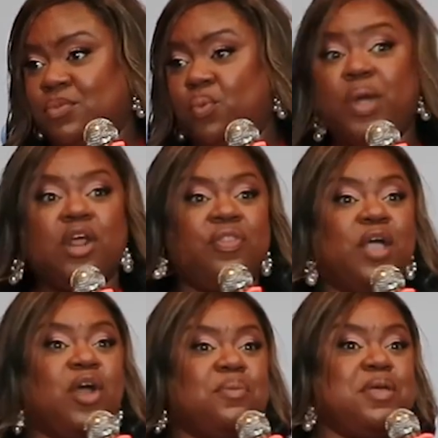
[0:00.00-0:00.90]
When are
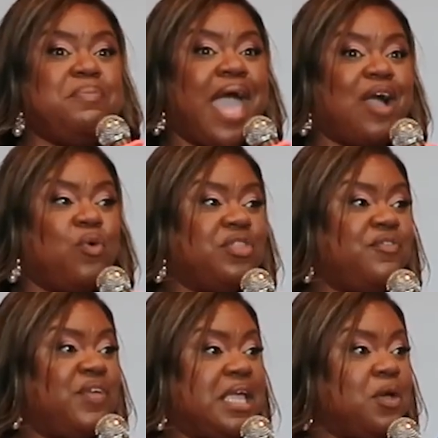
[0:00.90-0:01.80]
they going to be back on the
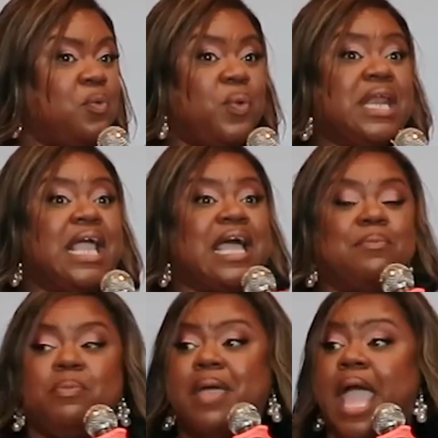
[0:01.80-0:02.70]
field? When are they
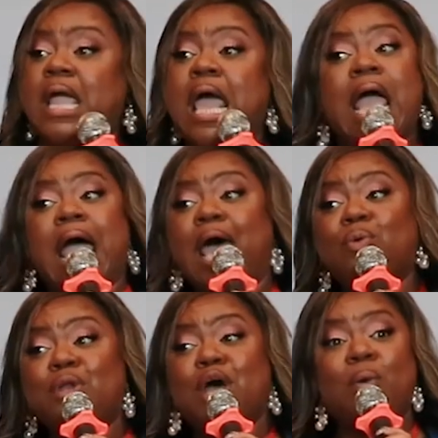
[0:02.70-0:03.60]
coming back? I
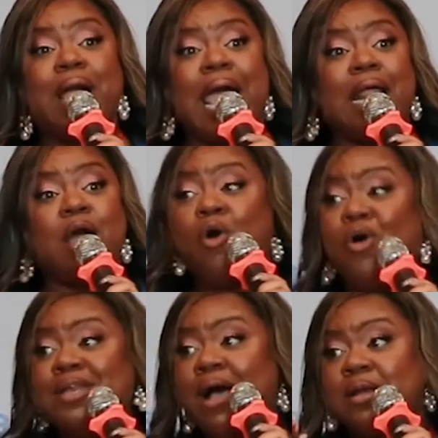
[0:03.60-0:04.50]
don't know. I gotta
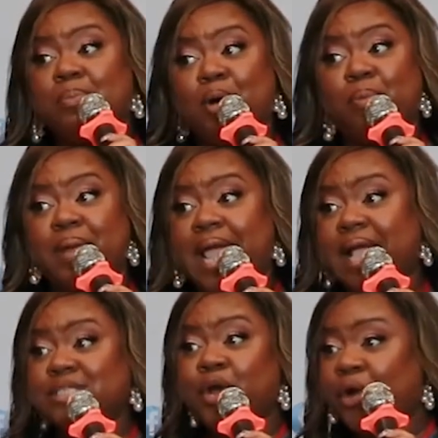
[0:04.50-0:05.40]
call Doctor Pope and
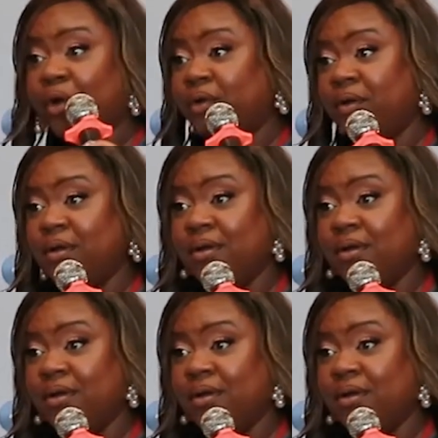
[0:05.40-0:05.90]
ask her.